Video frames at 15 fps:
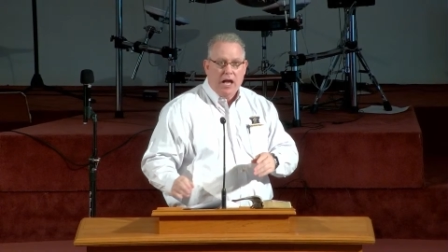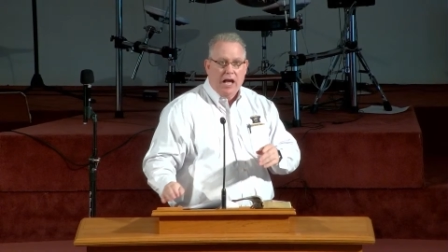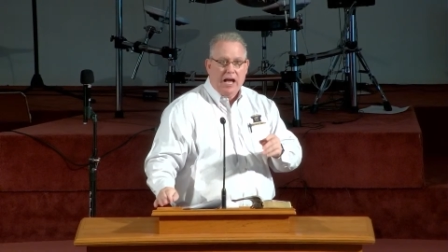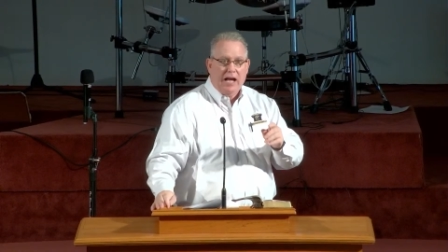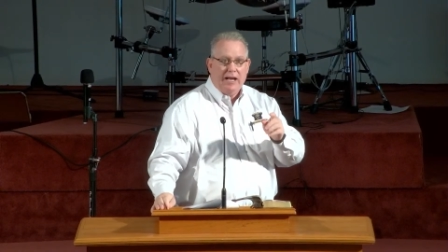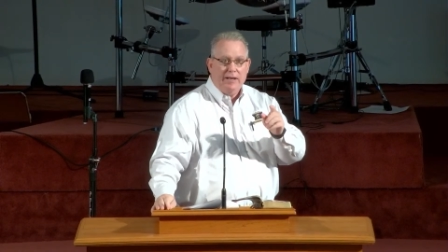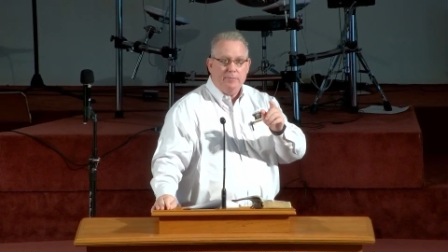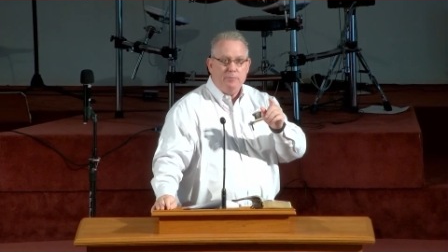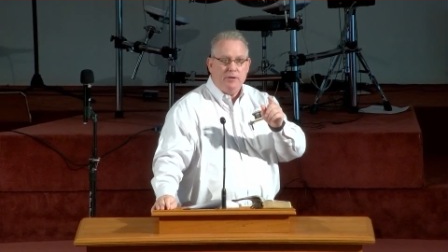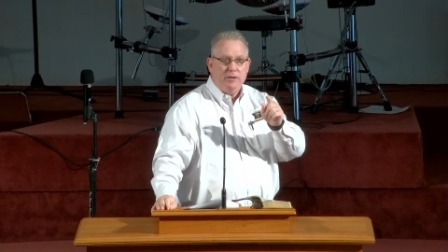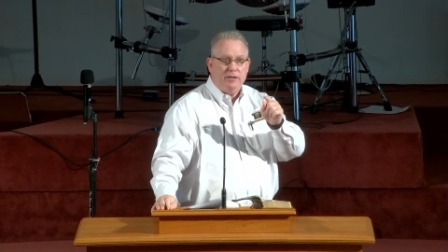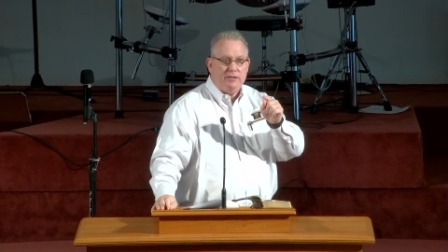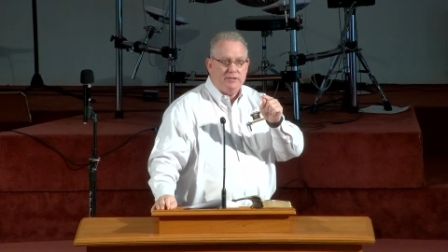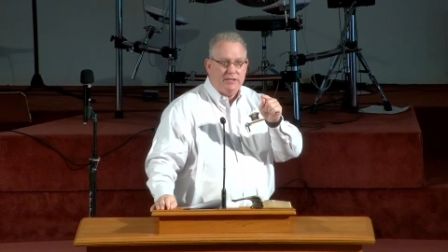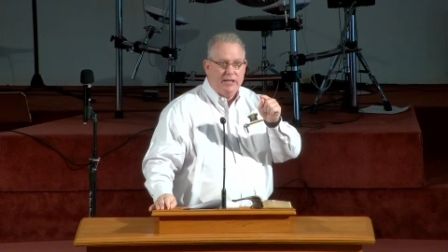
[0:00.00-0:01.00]
I'm going
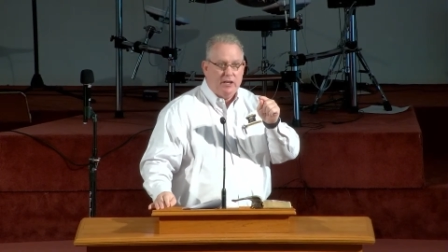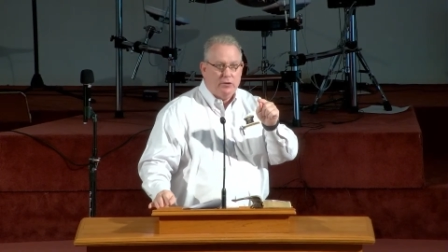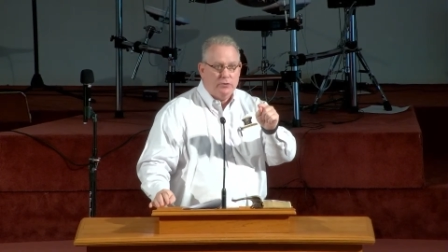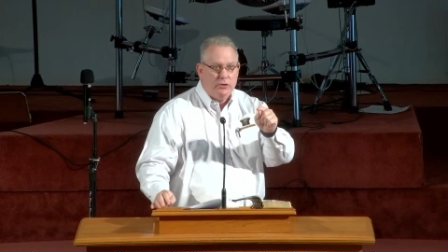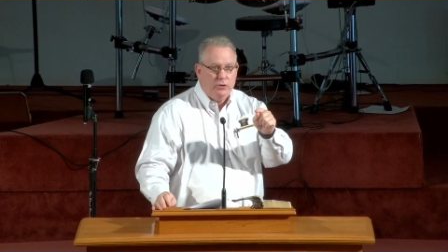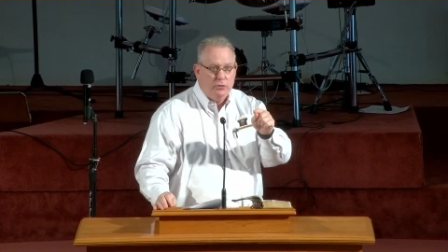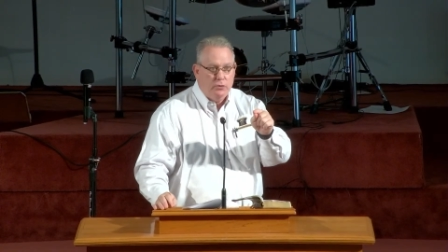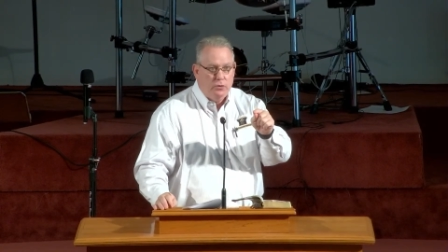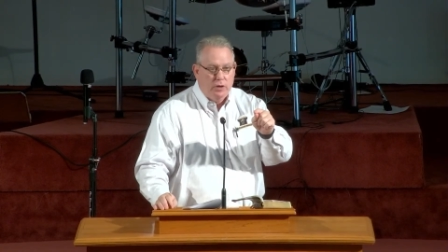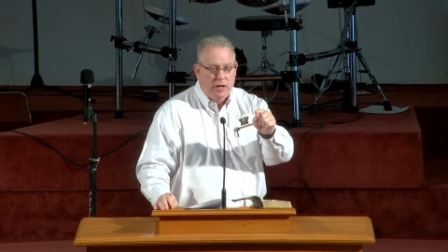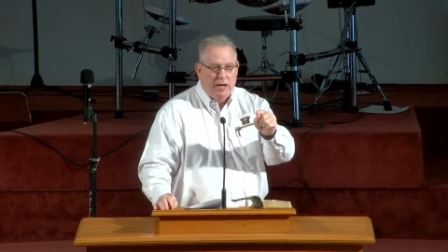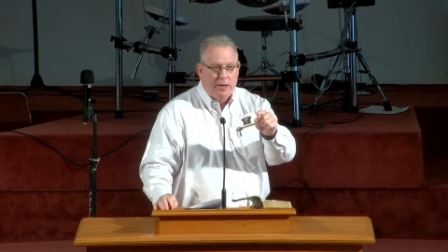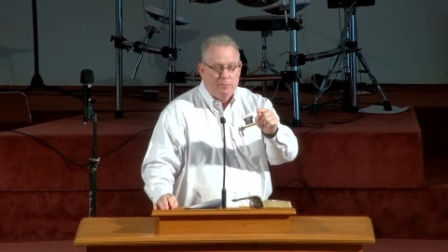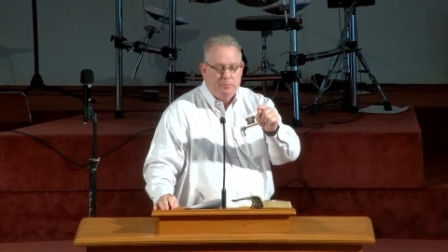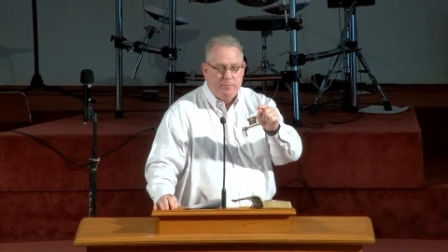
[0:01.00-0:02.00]
to tell you
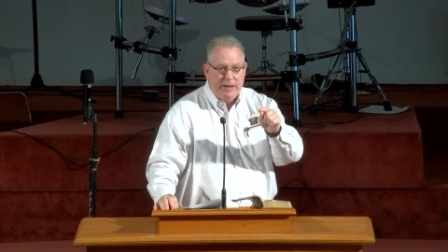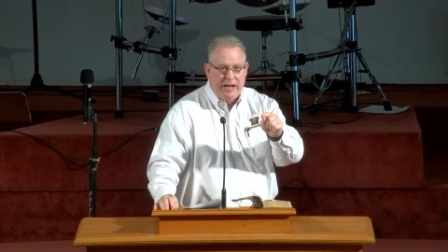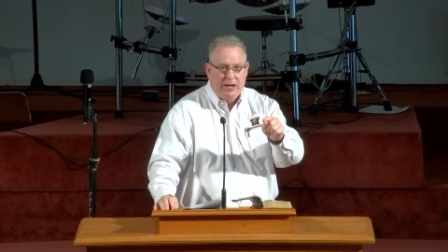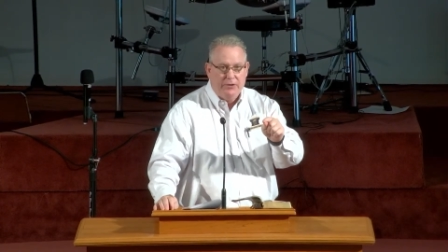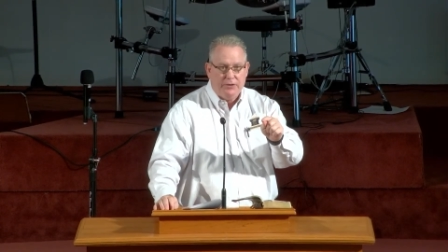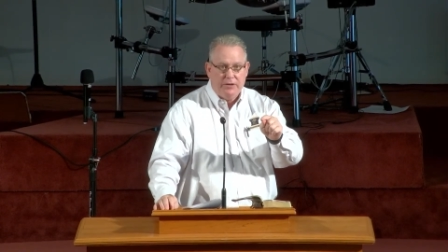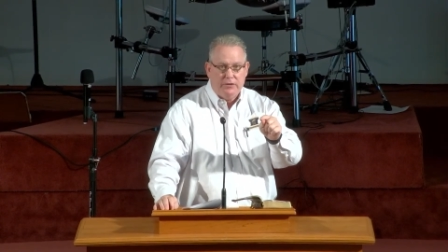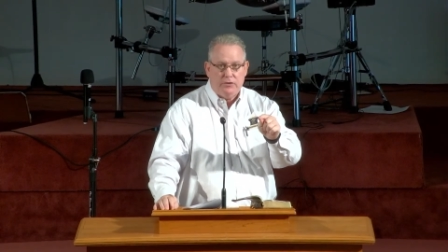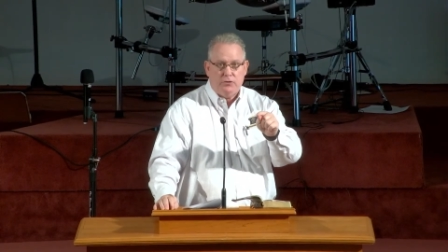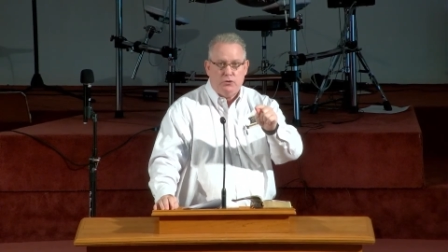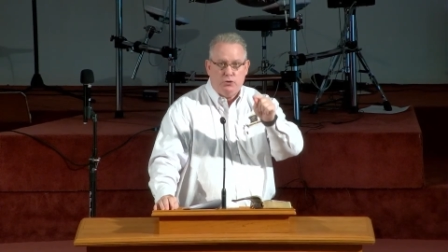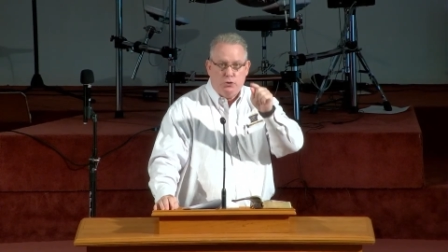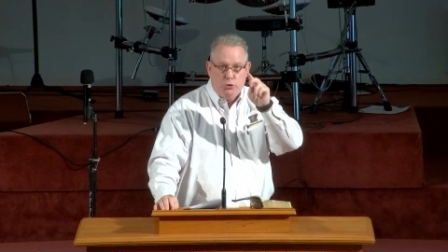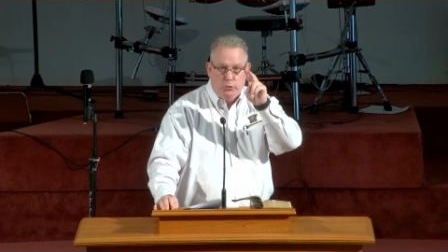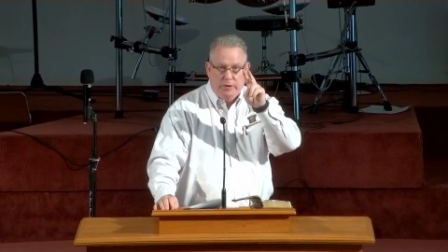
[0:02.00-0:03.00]
about
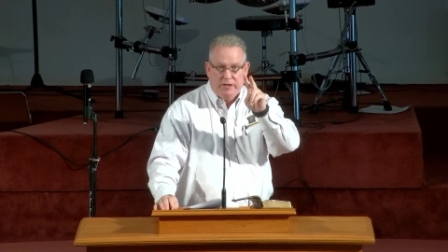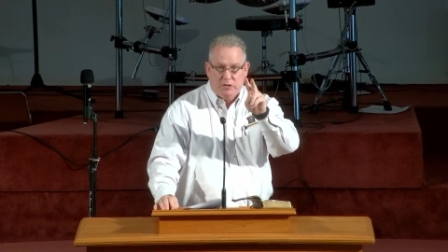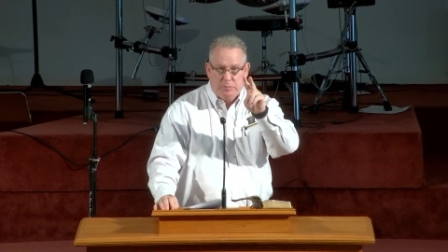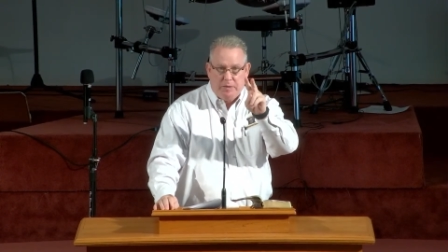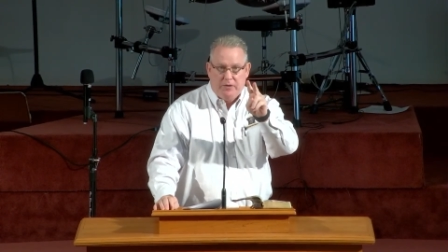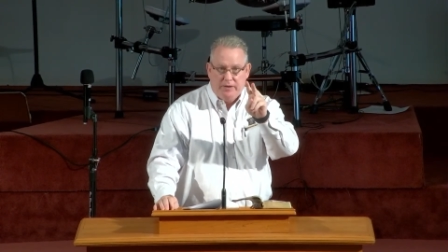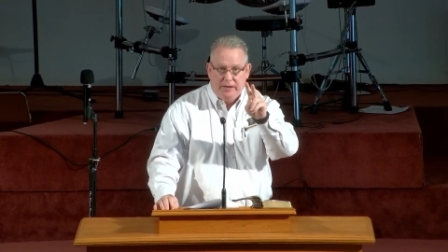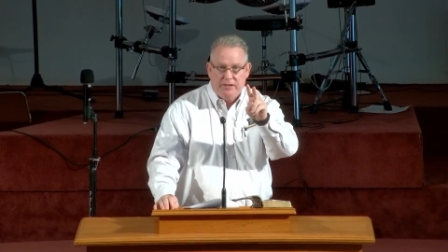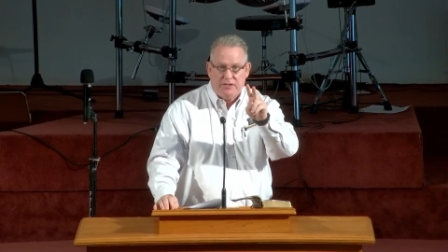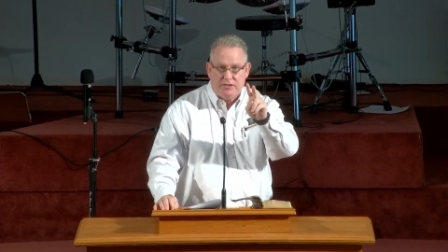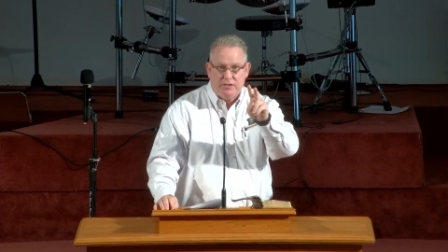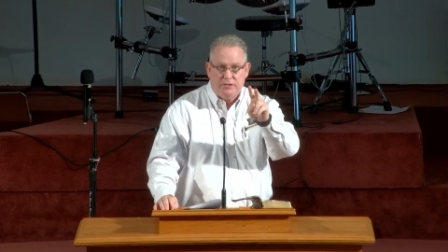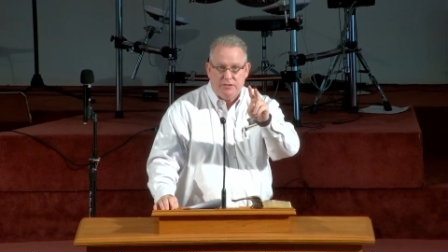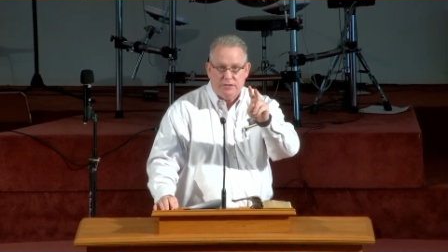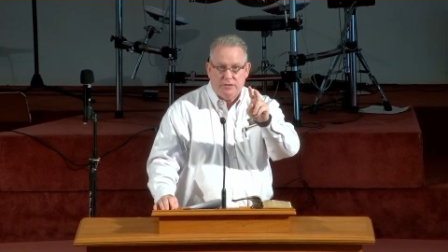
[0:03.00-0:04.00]
two
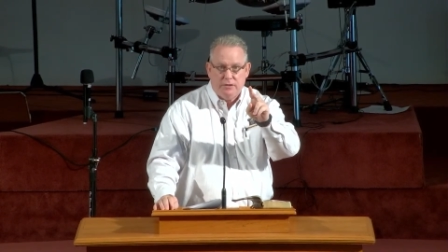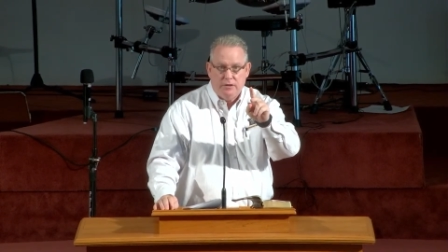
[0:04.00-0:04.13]
experiences.